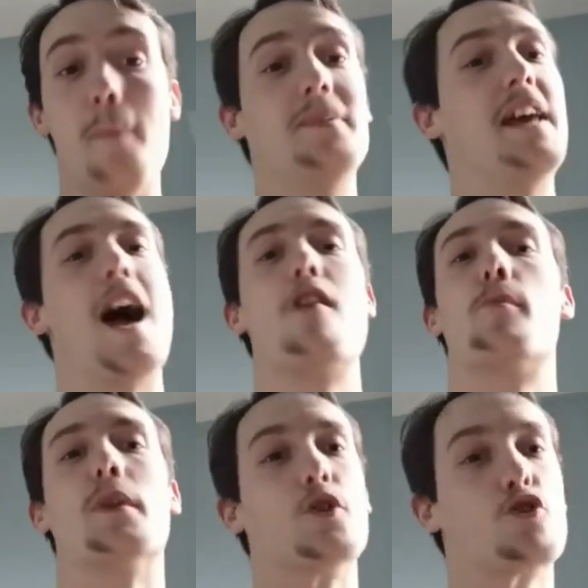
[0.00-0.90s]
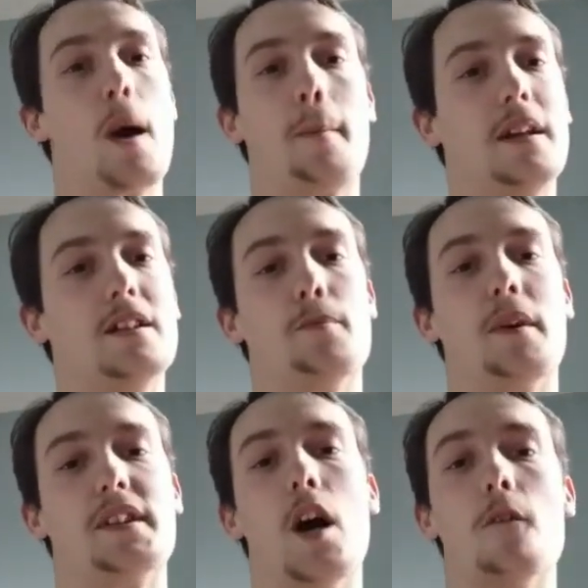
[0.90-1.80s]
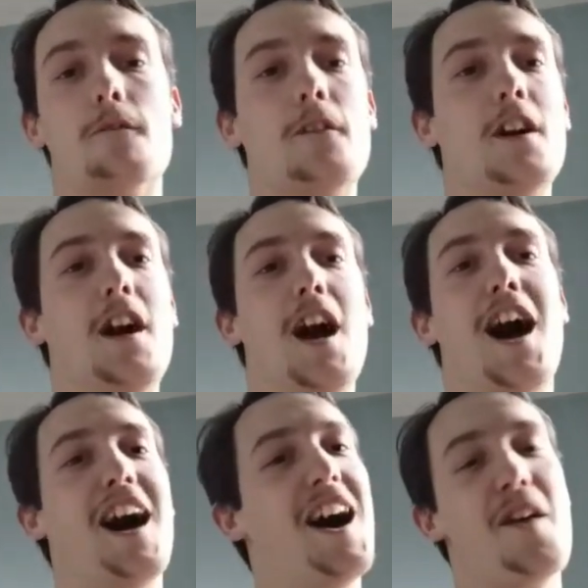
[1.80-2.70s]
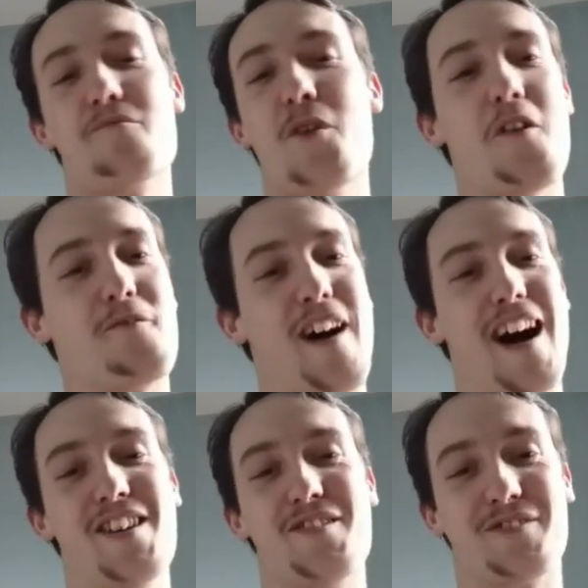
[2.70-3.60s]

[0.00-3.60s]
I'm terrible on trampolines myself. I'm not a fan